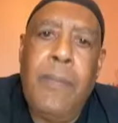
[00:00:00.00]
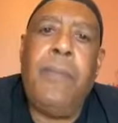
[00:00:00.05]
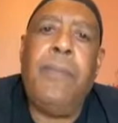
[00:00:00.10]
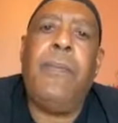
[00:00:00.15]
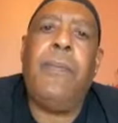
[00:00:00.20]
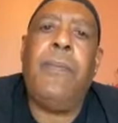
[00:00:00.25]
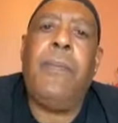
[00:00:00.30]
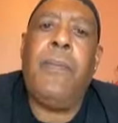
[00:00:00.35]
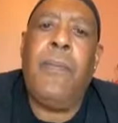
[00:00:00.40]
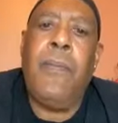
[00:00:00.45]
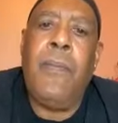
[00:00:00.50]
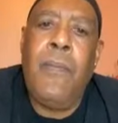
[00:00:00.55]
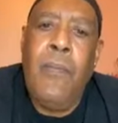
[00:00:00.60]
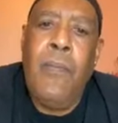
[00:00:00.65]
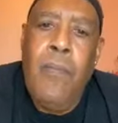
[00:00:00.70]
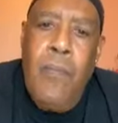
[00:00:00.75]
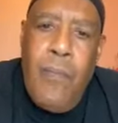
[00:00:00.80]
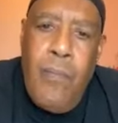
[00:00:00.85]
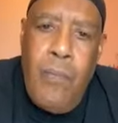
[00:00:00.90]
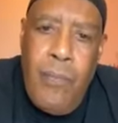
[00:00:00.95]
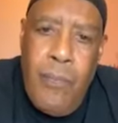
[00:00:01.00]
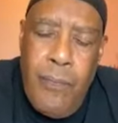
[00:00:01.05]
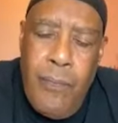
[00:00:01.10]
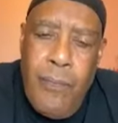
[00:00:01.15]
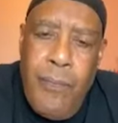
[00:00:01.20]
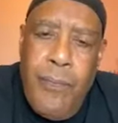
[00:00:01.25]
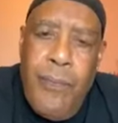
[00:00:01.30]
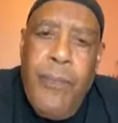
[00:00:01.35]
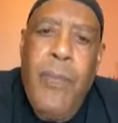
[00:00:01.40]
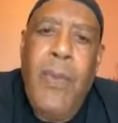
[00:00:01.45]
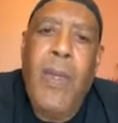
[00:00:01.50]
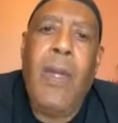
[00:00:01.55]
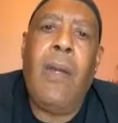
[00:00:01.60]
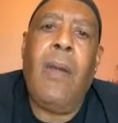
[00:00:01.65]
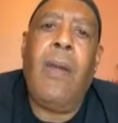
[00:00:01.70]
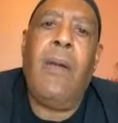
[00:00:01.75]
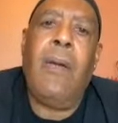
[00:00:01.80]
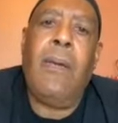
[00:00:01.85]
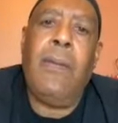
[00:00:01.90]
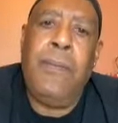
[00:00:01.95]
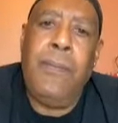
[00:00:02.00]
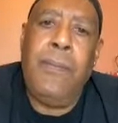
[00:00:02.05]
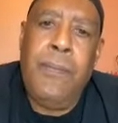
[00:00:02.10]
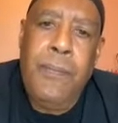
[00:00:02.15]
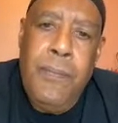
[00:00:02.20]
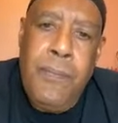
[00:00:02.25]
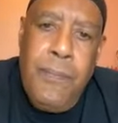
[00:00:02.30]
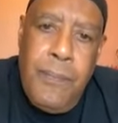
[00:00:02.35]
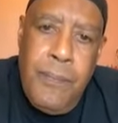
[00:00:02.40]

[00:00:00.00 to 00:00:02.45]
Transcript: And there was something off-putting. I didn't know what it was